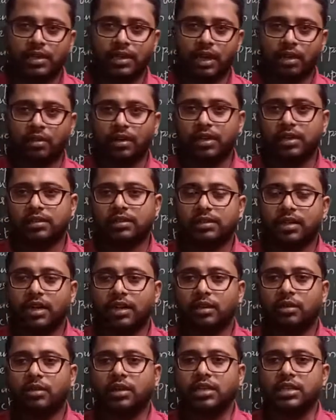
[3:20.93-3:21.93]
now let us
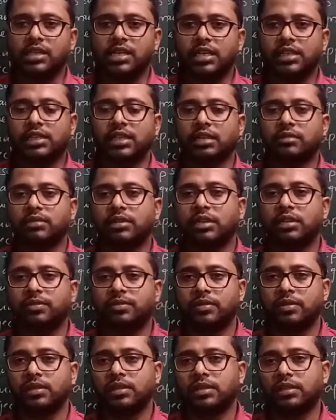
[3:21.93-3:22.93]
start our discussion with the
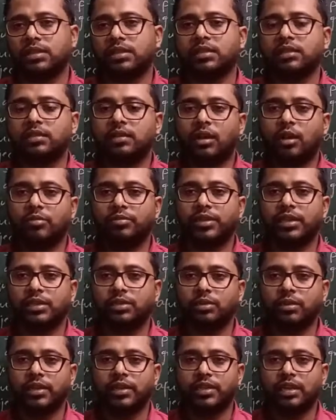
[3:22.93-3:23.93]
first
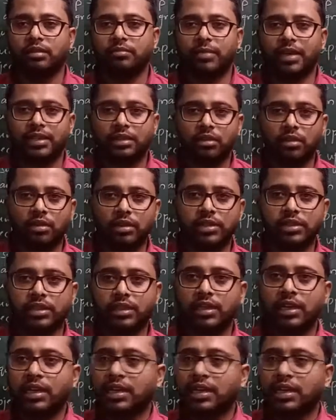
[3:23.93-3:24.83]
object-oriented methodology